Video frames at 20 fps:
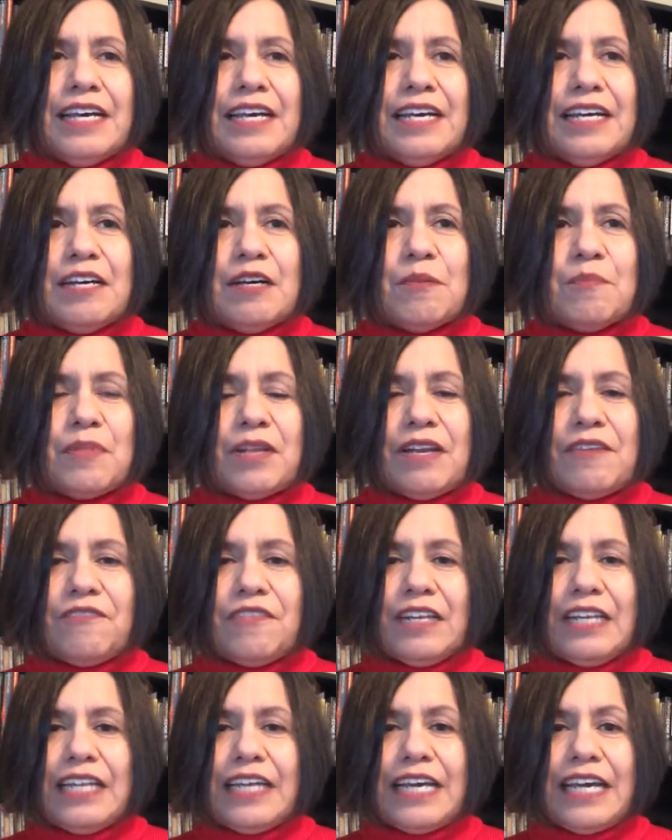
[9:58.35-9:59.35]
but I
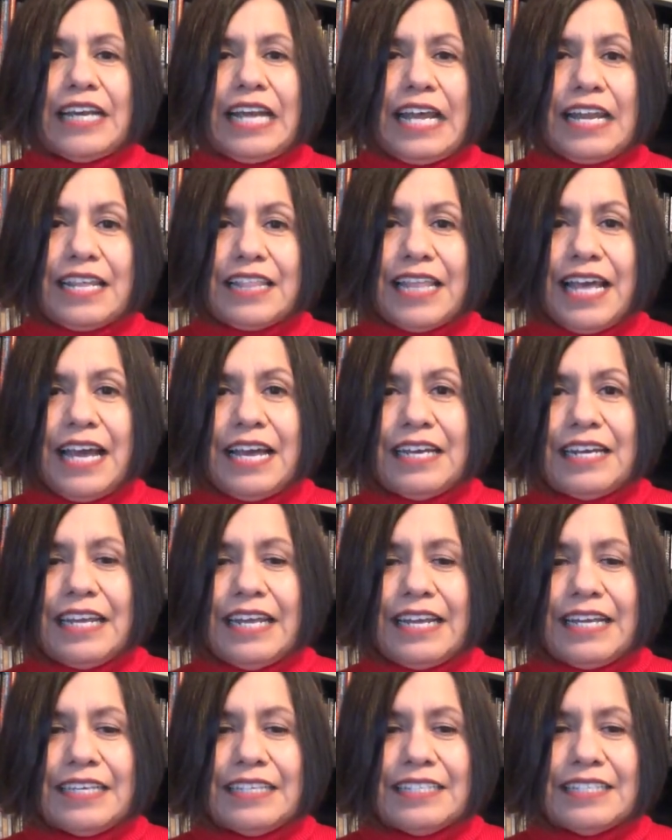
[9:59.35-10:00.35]
finally got out of that.
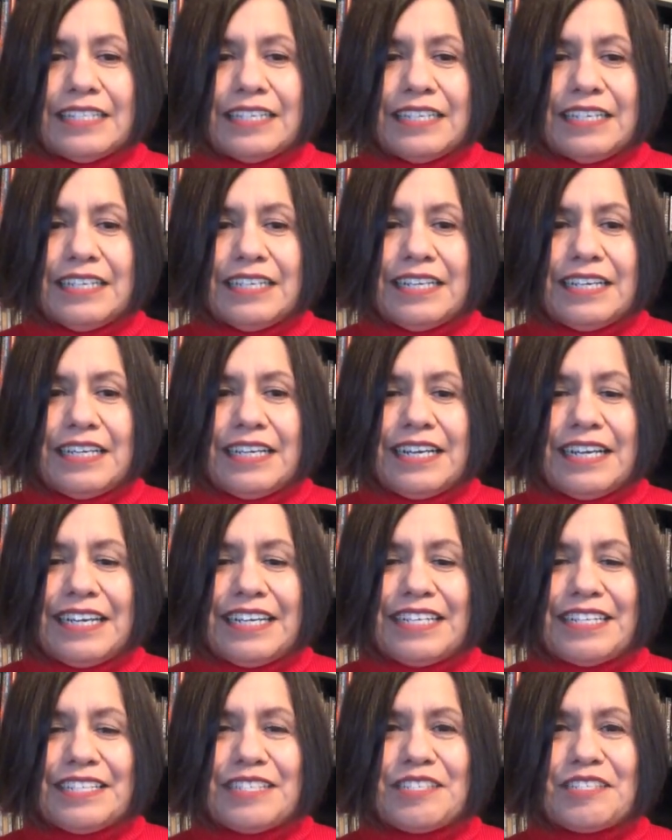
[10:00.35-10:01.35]
And
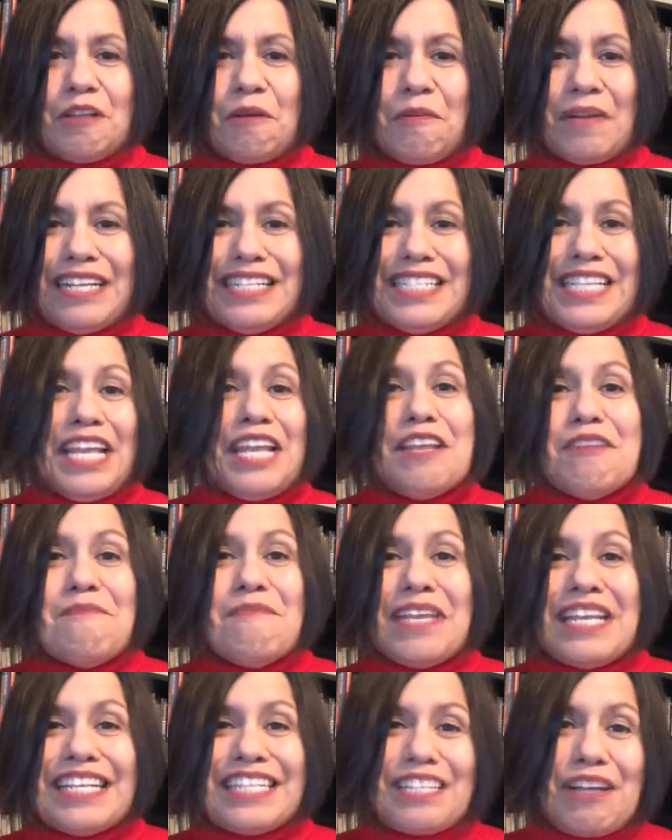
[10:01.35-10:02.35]
so it's in
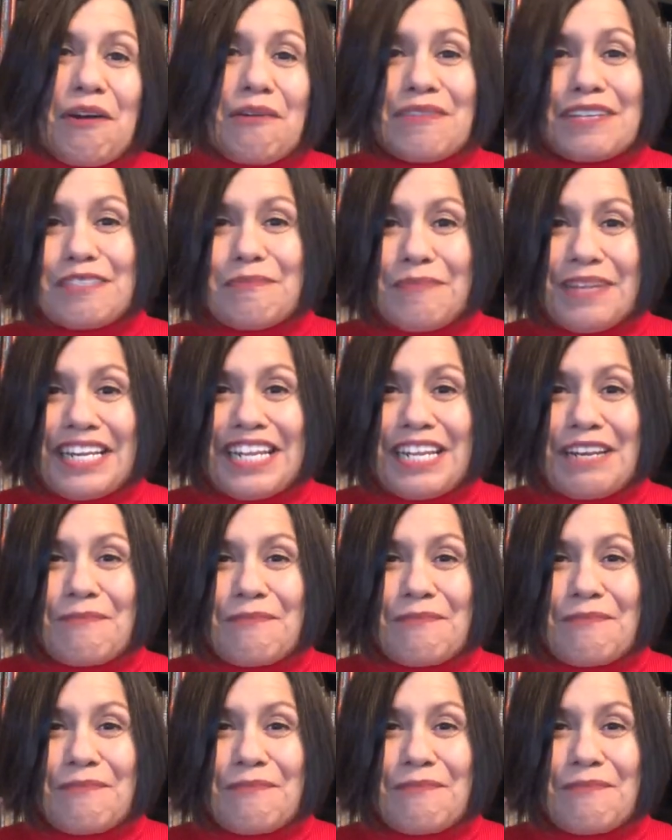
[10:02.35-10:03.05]
me. It's always been in